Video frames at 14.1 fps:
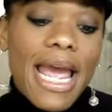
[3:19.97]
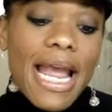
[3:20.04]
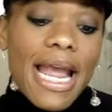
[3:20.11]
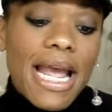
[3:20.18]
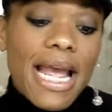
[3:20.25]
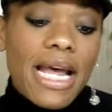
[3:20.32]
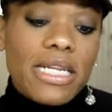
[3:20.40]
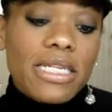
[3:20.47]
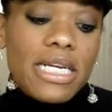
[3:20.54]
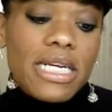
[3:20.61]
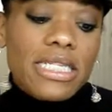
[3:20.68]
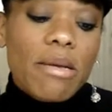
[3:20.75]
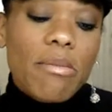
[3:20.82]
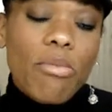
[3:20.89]

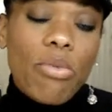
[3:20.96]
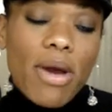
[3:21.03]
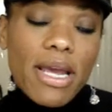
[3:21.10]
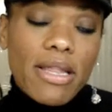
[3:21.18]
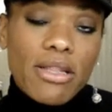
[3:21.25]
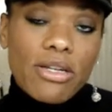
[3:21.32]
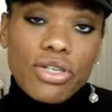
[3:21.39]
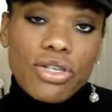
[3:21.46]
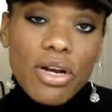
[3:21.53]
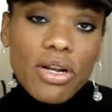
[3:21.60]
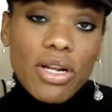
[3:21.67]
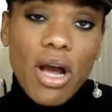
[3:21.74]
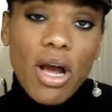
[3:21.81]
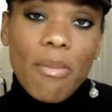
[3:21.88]
And at some point in the
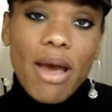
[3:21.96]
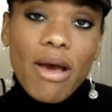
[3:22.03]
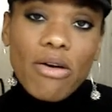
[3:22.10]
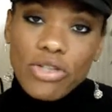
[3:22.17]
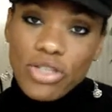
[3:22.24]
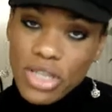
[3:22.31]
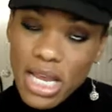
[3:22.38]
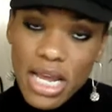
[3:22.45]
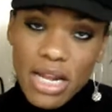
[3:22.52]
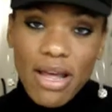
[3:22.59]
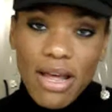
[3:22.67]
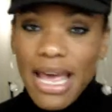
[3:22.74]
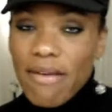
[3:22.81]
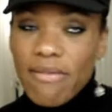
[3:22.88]
journey on my own
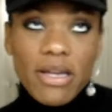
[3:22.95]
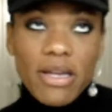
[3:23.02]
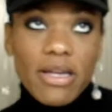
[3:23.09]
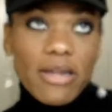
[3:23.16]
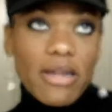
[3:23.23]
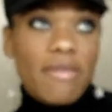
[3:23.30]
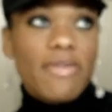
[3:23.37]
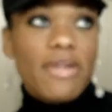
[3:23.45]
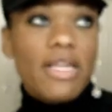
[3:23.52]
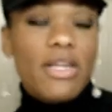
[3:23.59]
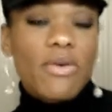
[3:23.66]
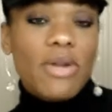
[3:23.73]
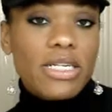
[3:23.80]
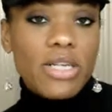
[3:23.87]
channel, I have a
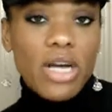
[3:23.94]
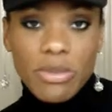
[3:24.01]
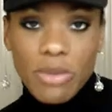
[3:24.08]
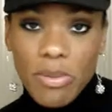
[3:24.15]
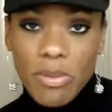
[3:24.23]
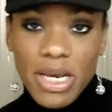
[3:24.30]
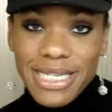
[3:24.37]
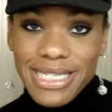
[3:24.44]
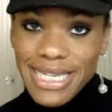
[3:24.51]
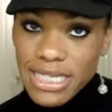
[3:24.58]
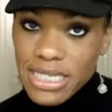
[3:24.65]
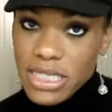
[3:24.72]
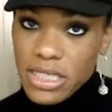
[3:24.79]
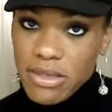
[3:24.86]
video and I talk about being
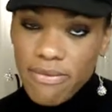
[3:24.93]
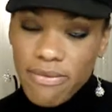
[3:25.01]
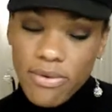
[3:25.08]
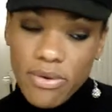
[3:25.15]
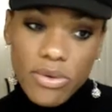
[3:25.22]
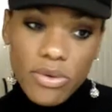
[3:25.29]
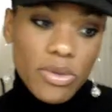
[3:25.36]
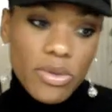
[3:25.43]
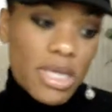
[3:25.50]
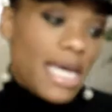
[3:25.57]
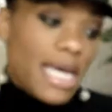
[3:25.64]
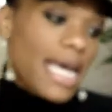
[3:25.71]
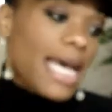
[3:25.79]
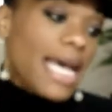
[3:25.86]
addicted to food.
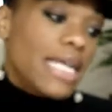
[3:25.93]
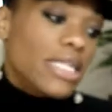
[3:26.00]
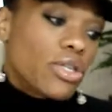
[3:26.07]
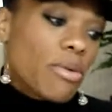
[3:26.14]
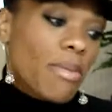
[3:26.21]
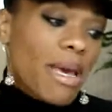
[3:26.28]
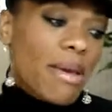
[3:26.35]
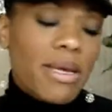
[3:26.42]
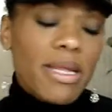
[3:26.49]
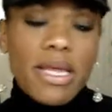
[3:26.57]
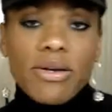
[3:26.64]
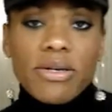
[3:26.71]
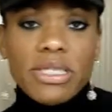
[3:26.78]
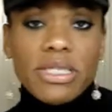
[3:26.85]
And so maybe
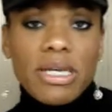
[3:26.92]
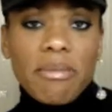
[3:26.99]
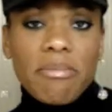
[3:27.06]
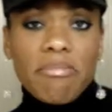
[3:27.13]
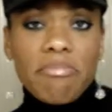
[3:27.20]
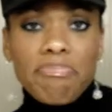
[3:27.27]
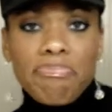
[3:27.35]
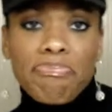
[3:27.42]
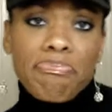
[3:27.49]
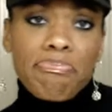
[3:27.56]
there's some